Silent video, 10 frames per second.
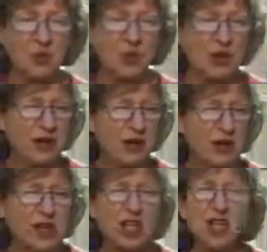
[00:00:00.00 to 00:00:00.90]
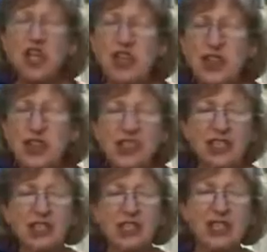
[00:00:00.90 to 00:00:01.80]
"What on earth?"
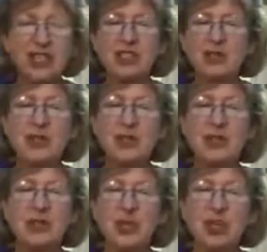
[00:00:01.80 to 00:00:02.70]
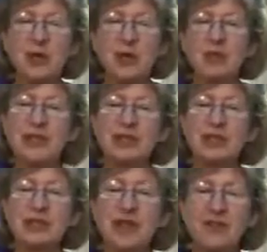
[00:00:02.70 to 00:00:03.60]
she whispered to no one but
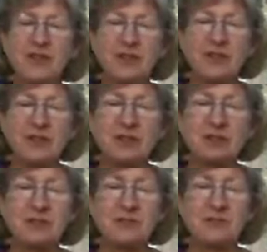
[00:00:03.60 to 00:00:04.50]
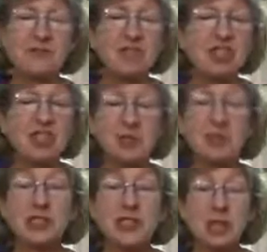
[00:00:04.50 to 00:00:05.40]
herself. She
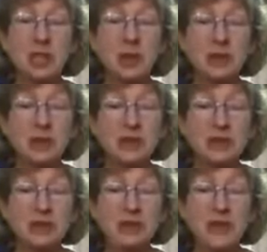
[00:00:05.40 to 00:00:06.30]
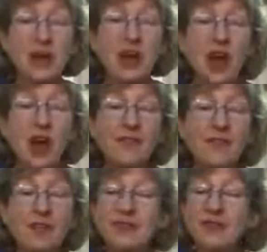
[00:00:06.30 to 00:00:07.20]
was alone. For
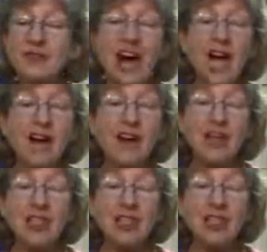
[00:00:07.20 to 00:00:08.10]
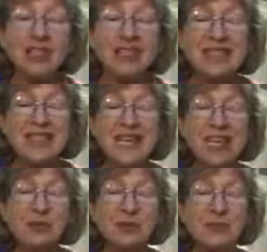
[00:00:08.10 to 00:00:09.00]
as far as she could see
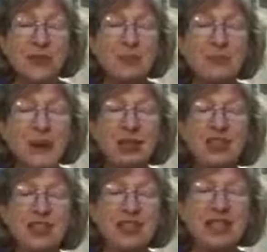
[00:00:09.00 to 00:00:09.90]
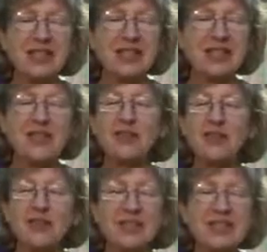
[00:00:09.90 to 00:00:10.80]
through the belching
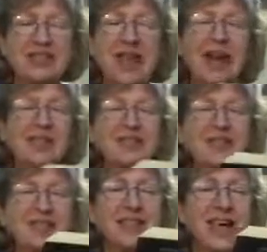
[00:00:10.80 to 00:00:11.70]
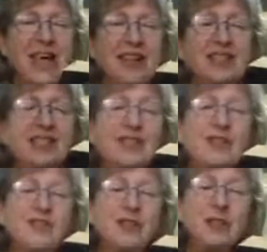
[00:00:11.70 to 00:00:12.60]
sulfurous gases, the
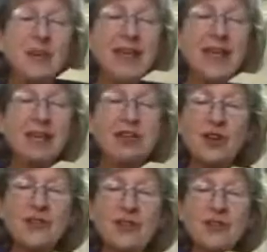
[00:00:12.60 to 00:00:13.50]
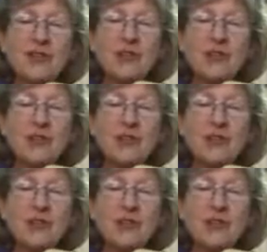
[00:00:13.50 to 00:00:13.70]
silvery pink surface of the